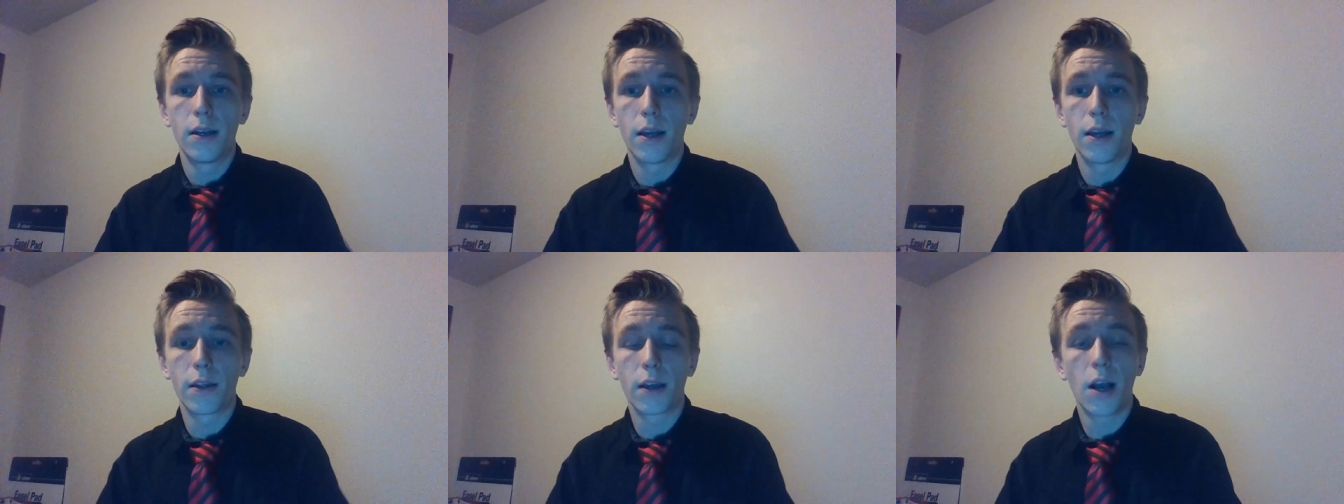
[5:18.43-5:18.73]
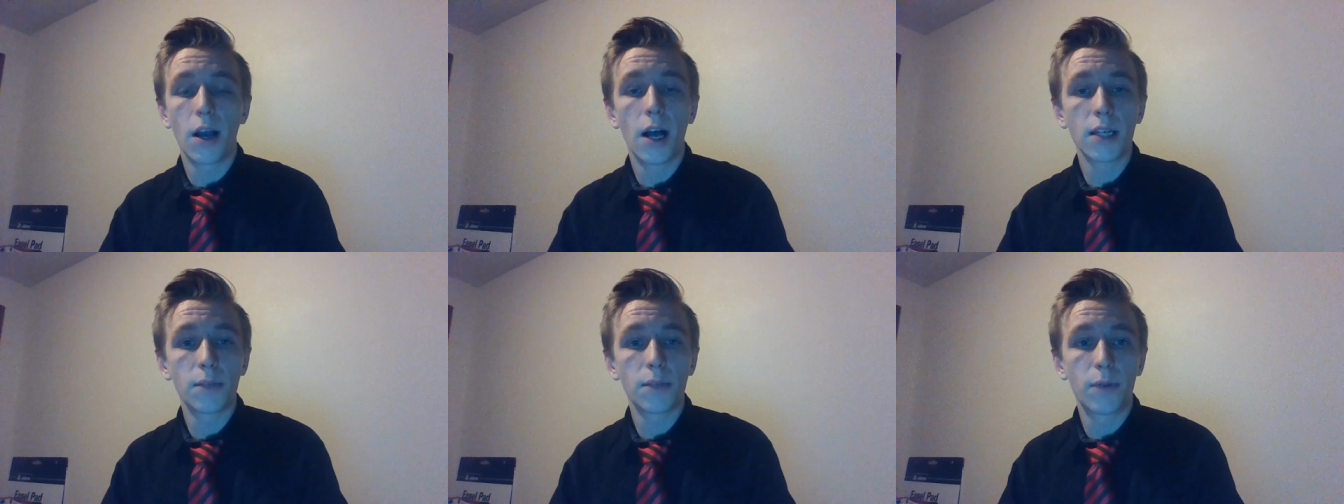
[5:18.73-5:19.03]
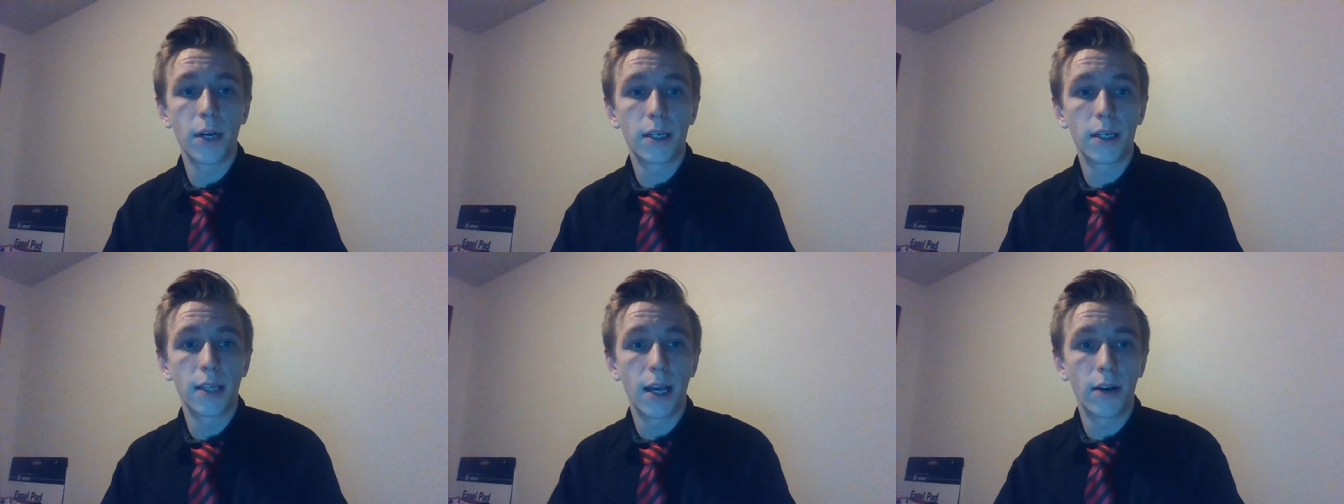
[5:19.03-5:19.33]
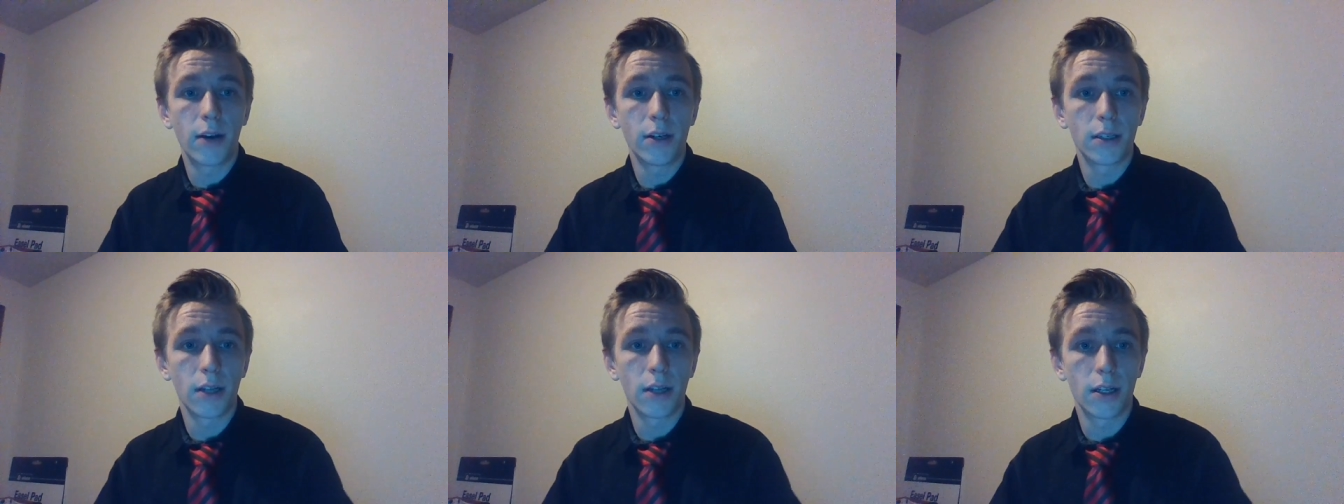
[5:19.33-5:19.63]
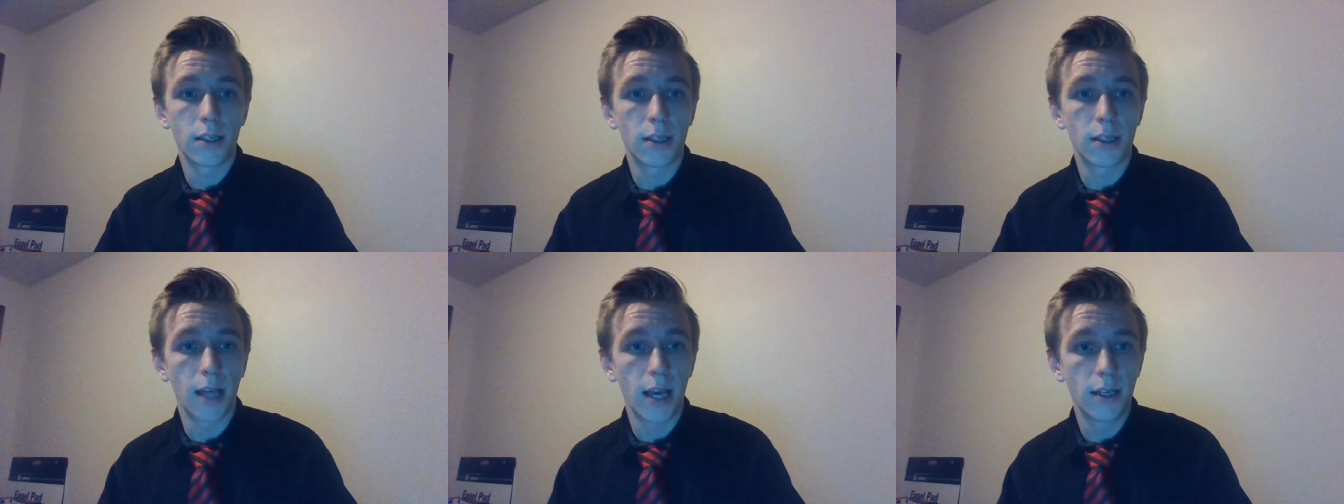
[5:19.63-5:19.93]
Now the cost breakdown is
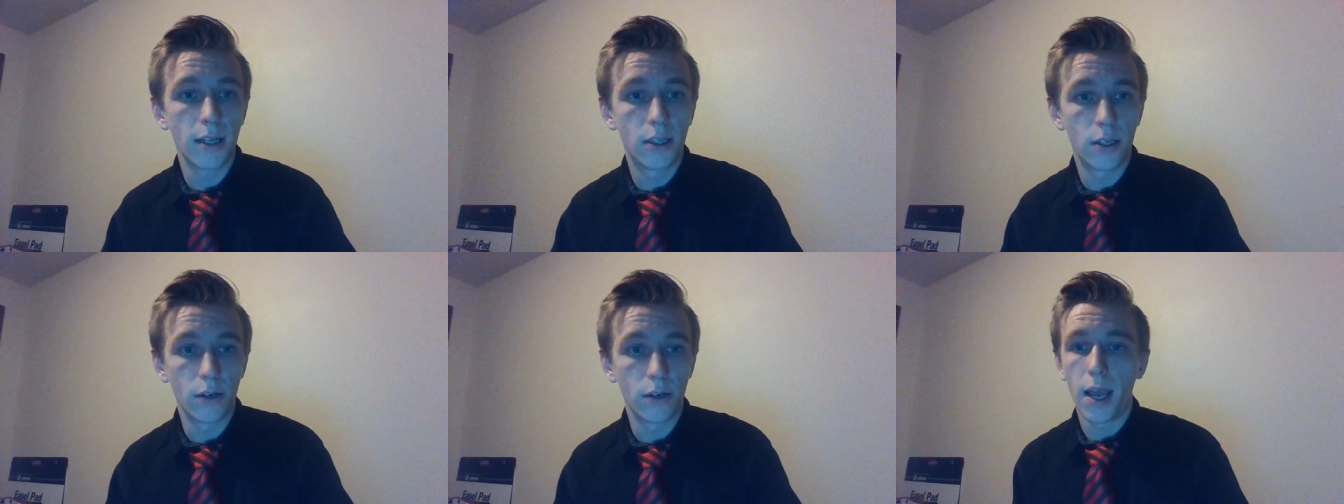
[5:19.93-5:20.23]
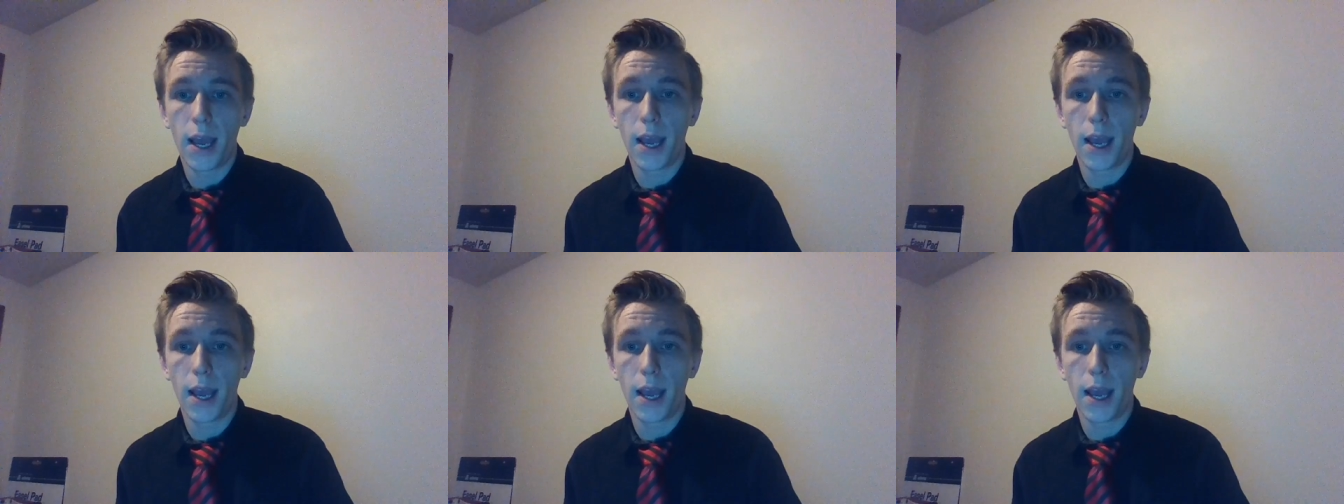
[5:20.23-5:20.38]
on slide 2,